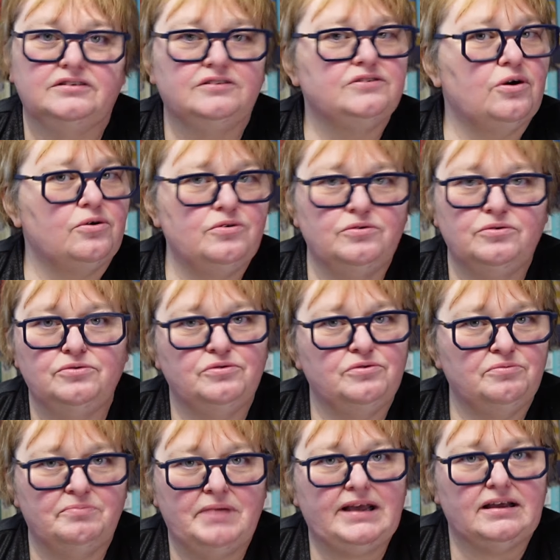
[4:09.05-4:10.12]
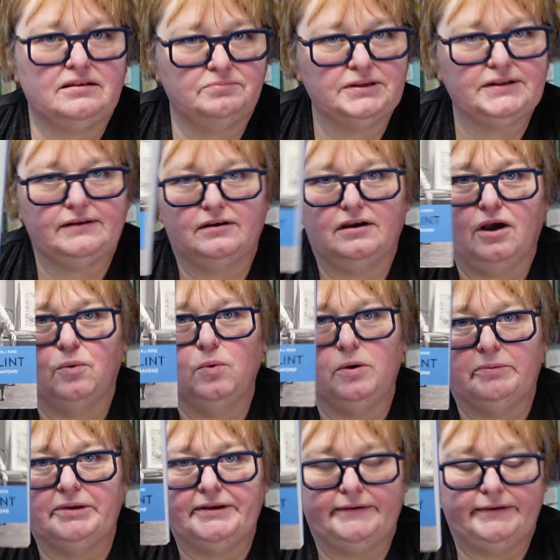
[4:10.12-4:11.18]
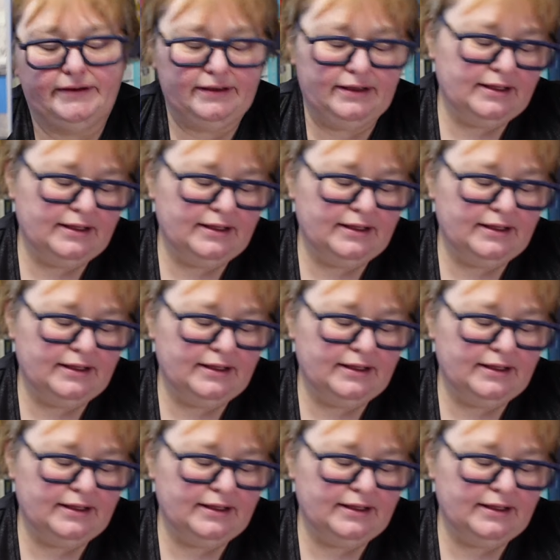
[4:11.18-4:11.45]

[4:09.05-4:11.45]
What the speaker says: no man, but a woman.